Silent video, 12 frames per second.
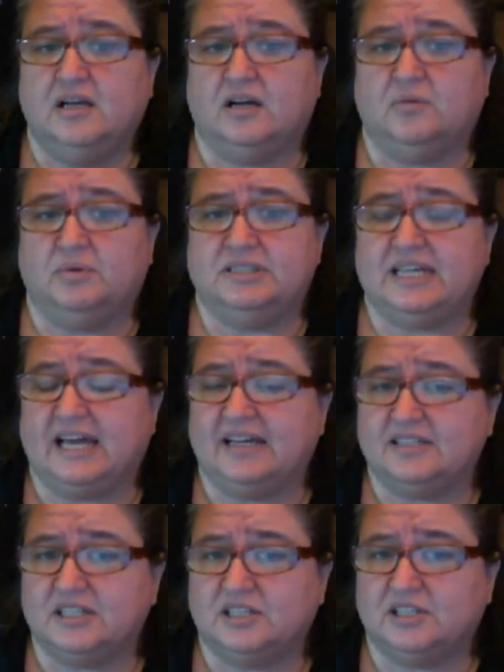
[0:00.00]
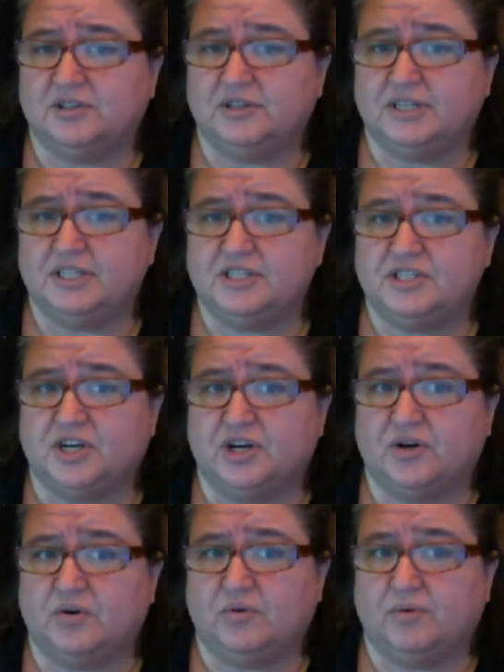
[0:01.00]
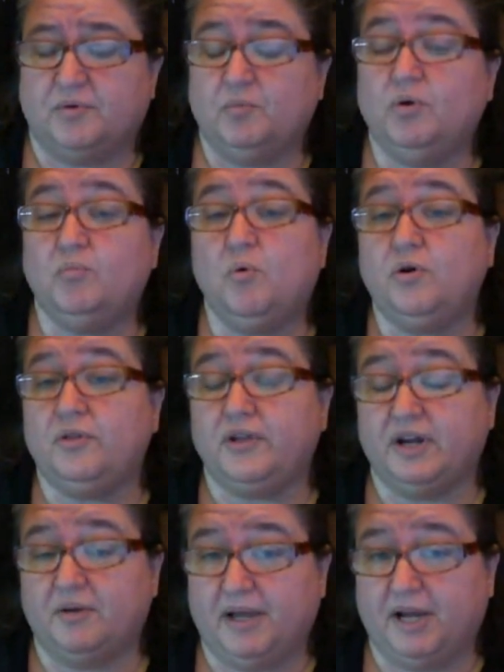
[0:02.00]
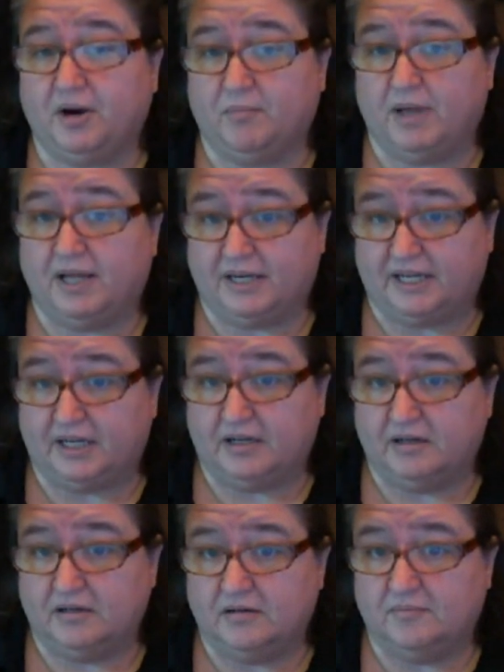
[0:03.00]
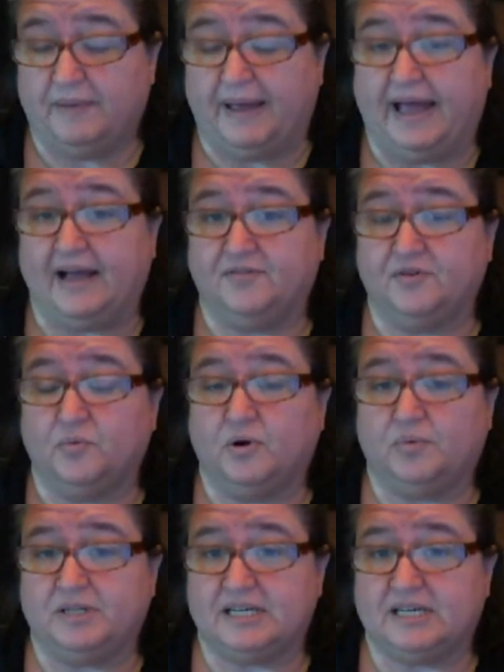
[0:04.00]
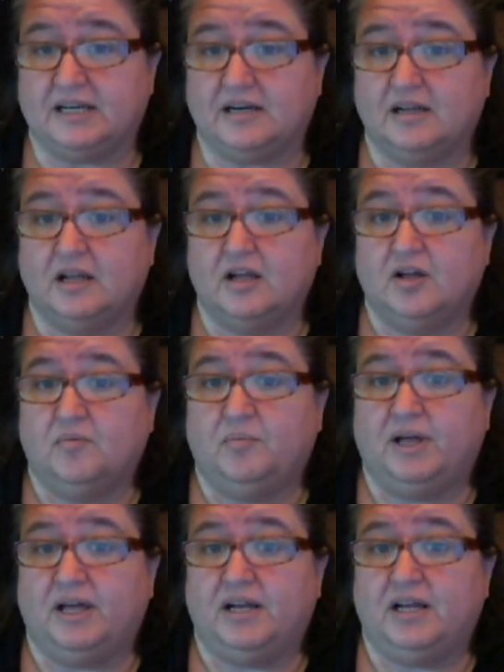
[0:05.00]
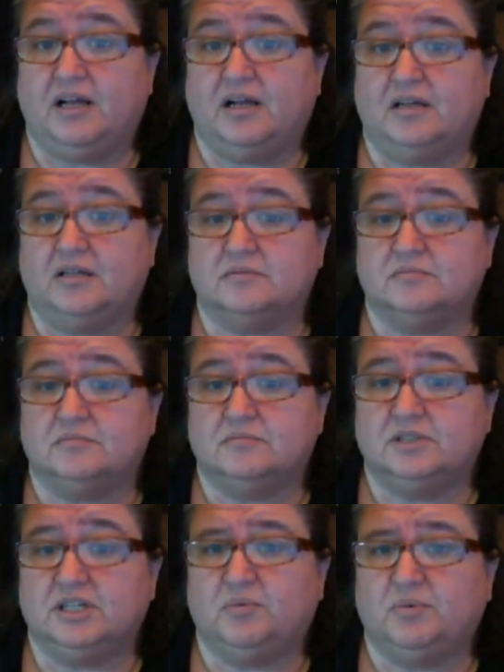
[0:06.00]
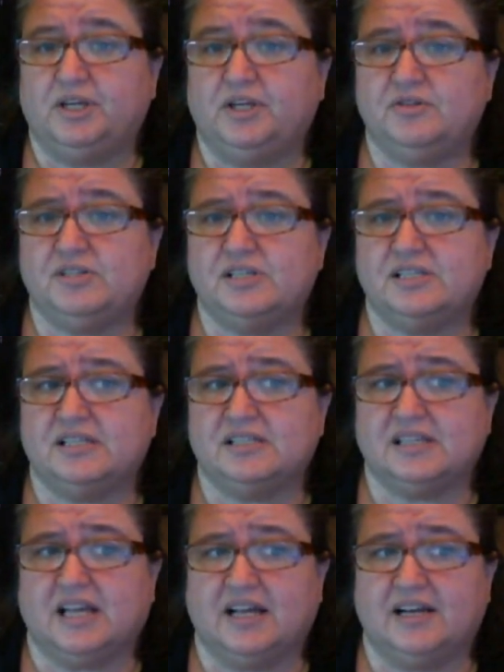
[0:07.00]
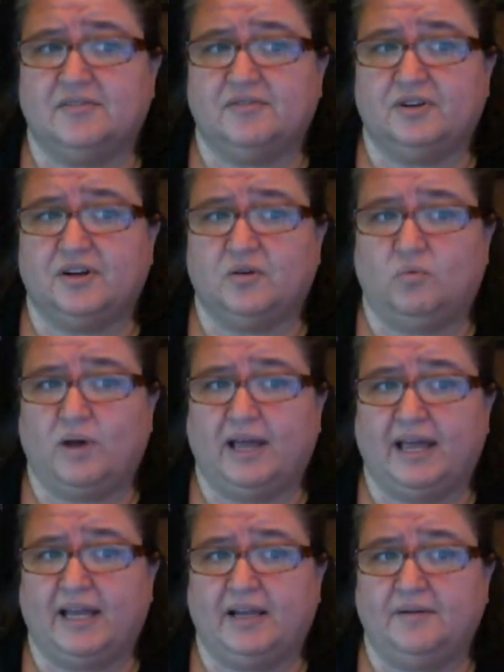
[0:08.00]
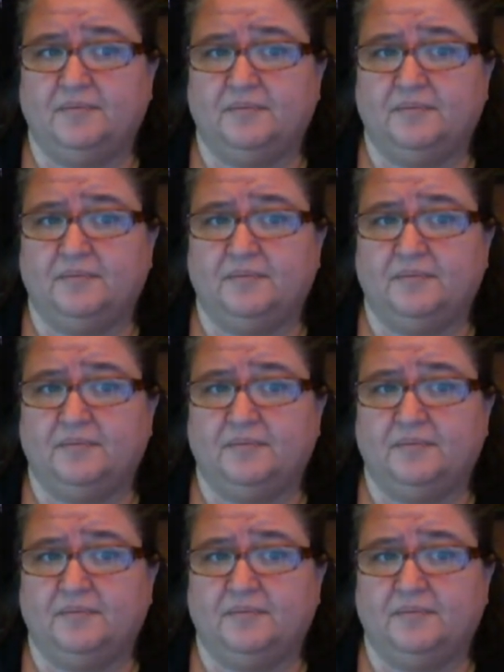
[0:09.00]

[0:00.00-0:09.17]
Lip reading: with tax included. So we're more than going to make our money back from what we did, but we use this as kind of a way.